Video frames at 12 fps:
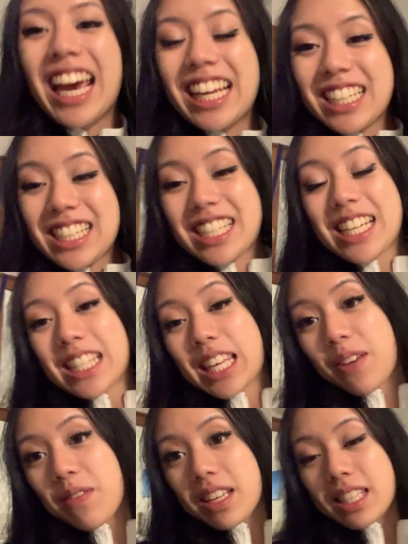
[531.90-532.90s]
and she just
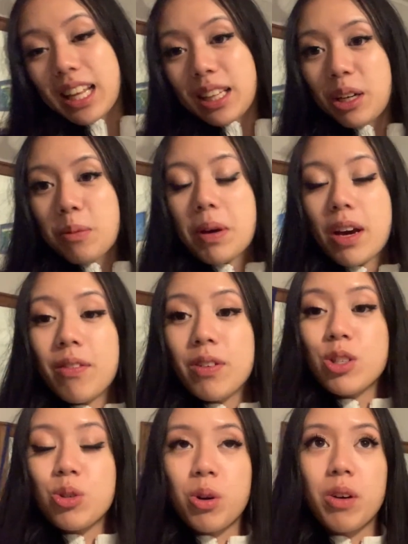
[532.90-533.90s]
gave us a little bit of
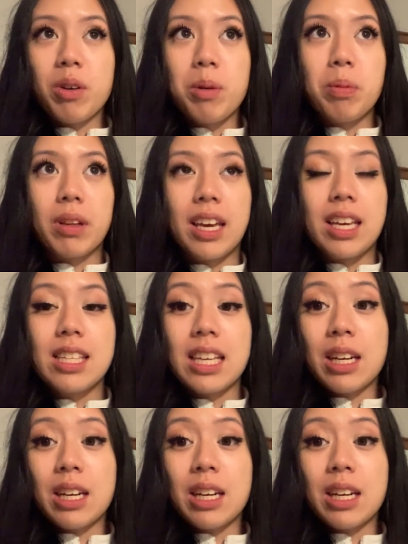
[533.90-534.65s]
a tour of her place